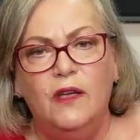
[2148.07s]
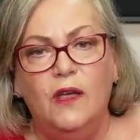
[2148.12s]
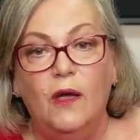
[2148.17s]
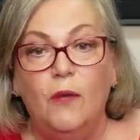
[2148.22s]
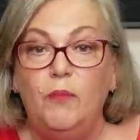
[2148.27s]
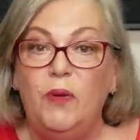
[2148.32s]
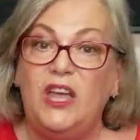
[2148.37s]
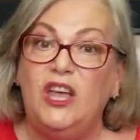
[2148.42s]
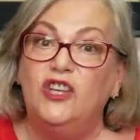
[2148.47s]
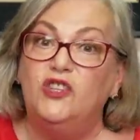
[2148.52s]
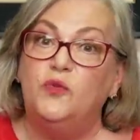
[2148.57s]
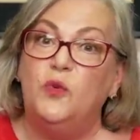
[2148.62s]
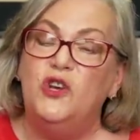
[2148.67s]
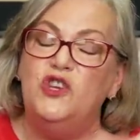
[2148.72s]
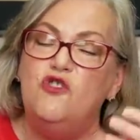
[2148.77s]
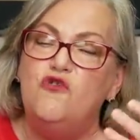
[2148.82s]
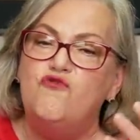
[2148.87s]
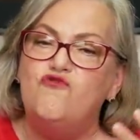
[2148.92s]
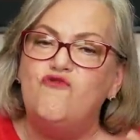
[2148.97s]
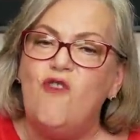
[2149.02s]
Because when
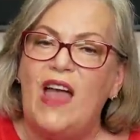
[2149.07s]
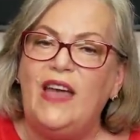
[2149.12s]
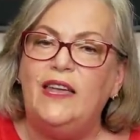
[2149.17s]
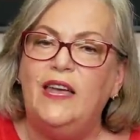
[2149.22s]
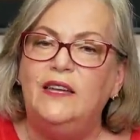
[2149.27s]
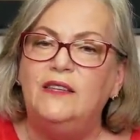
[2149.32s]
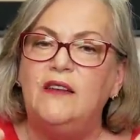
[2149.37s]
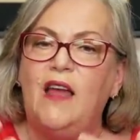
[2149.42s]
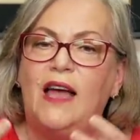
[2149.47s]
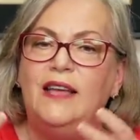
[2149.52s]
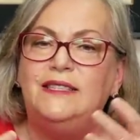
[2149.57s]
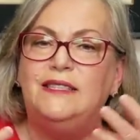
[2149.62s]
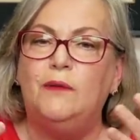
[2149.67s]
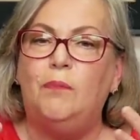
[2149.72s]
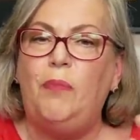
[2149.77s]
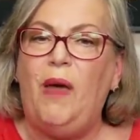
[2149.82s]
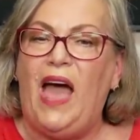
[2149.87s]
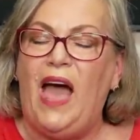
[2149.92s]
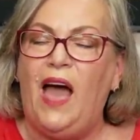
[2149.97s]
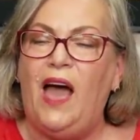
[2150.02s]
you recognize a
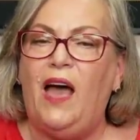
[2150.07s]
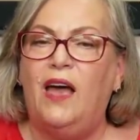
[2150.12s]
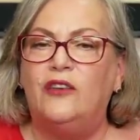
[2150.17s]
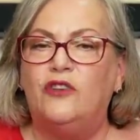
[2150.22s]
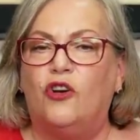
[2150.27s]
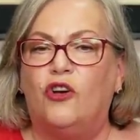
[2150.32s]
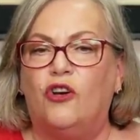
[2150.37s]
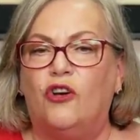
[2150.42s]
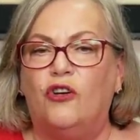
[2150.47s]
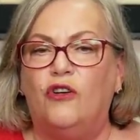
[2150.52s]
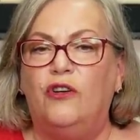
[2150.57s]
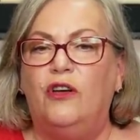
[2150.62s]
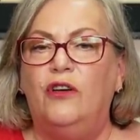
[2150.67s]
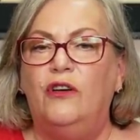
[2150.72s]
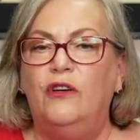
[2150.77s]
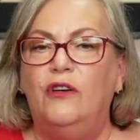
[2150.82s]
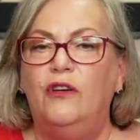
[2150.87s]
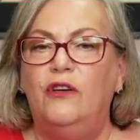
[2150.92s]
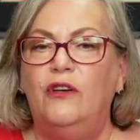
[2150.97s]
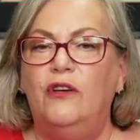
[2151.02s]
pattern,
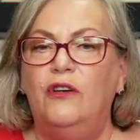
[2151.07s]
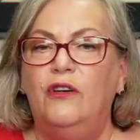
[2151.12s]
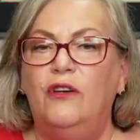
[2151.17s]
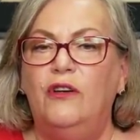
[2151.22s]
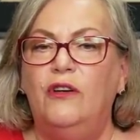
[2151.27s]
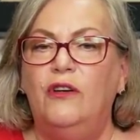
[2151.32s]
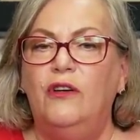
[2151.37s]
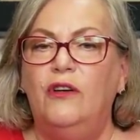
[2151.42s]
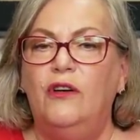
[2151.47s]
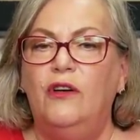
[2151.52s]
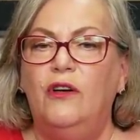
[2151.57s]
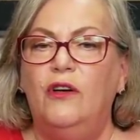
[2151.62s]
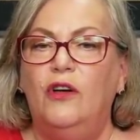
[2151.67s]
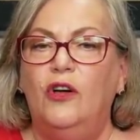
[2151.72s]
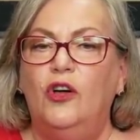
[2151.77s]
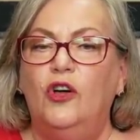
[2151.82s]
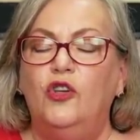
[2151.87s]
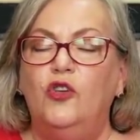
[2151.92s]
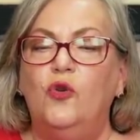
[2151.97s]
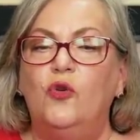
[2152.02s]

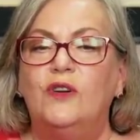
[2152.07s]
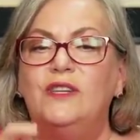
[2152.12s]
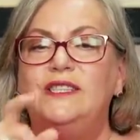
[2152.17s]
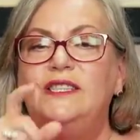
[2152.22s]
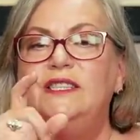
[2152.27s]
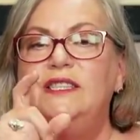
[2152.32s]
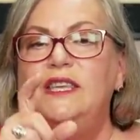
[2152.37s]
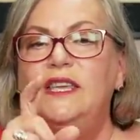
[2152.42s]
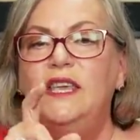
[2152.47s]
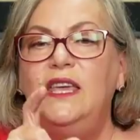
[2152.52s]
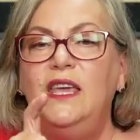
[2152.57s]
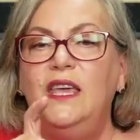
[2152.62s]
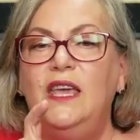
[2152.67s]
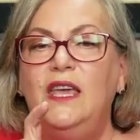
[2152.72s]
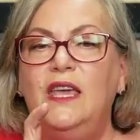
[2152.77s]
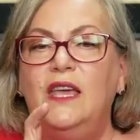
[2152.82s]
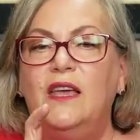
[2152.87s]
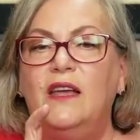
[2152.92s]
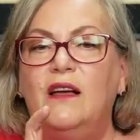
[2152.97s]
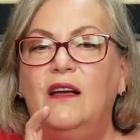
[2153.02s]
you're
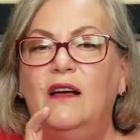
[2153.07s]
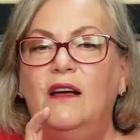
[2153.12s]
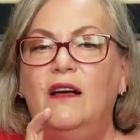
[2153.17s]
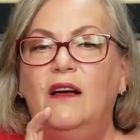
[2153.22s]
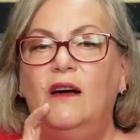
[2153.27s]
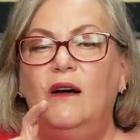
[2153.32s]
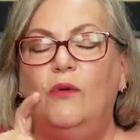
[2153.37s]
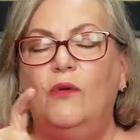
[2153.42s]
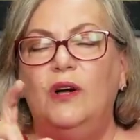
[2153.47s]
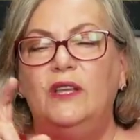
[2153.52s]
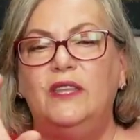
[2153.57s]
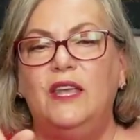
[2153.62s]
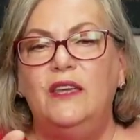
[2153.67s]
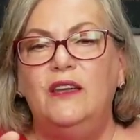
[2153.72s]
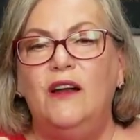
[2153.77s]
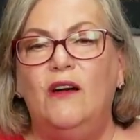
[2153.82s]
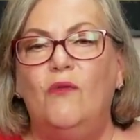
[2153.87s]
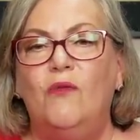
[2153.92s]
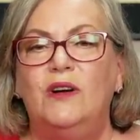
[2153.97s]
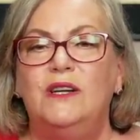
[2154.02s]
seeing what they
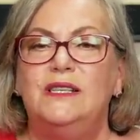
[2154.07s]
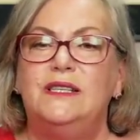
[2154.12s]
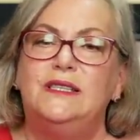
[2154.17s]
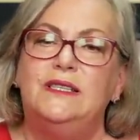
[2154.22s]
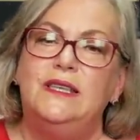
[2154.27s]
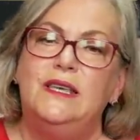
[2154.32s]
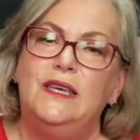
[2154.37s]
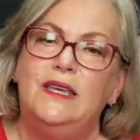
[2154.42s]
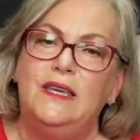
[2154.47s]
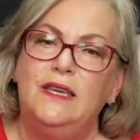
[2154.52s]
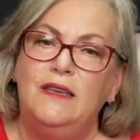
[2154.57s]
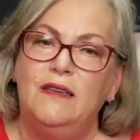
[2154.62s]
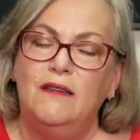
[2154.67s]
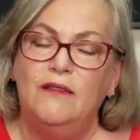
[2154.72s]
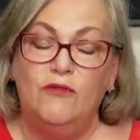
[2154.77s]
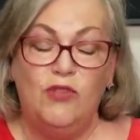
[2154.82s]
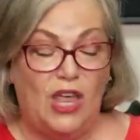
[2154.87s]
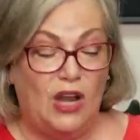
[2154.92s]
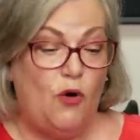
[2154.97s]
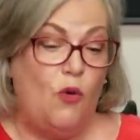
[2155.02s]
don't want to see.
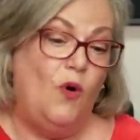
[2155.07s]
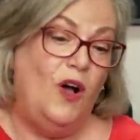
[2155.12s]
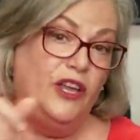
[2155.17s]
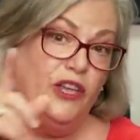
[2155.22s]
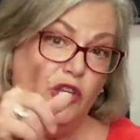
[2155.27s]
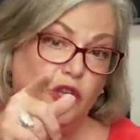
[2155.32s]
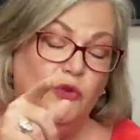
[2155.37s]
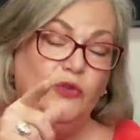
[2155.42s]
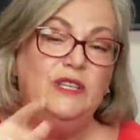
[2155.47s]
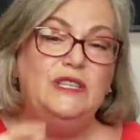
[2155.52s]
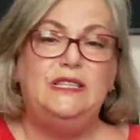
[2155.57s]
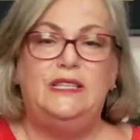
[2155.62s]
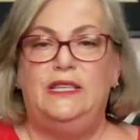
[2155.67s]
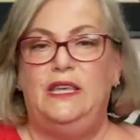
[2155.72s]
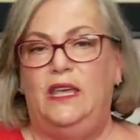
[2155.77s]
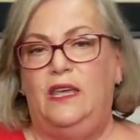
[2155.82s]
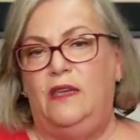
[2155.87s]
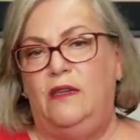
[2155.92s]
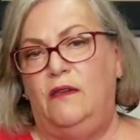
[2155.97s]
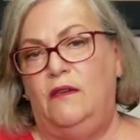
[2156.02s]
They don't want you to
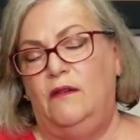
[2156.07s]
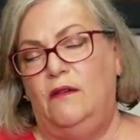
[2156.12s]
see.